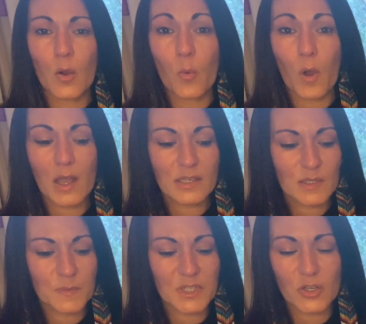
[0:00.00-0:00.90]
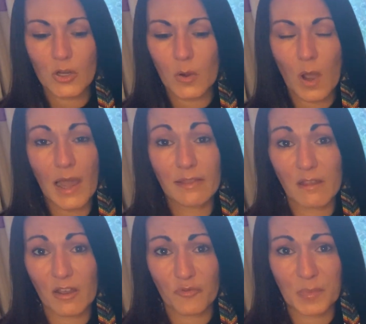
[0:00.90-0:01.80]
Wasps, you know, I
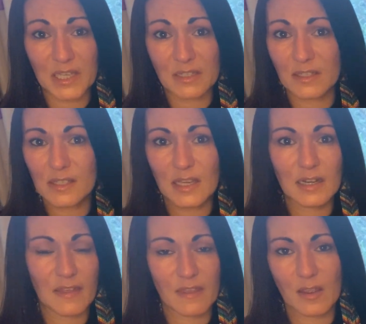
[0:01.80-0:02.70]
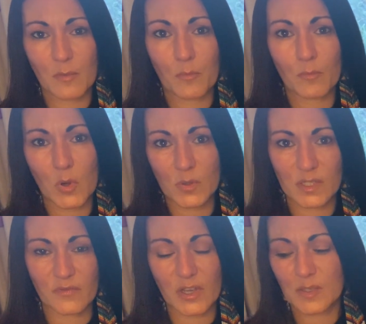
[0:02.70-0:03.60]
love bees, and I think
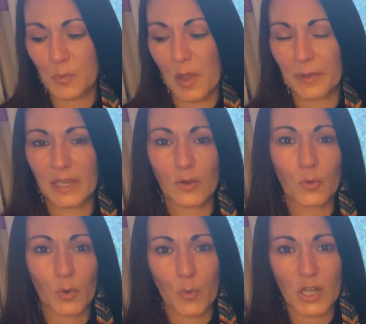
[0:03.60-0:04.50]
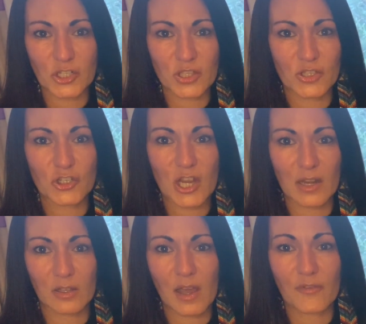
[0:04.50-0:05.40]
most of us probably who are watching this
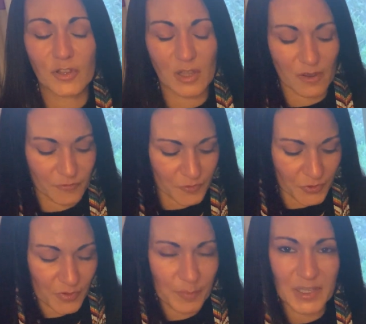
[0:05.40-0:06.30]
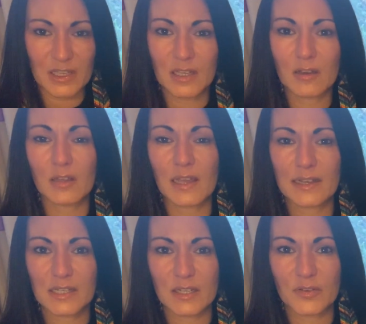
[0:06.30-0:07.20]
channel have a love for the bee
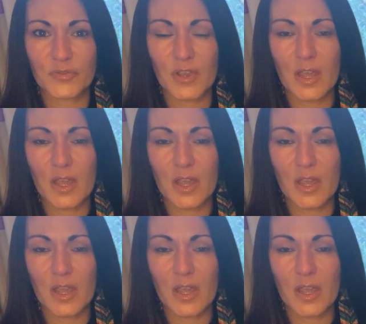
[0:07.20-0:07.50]
collective.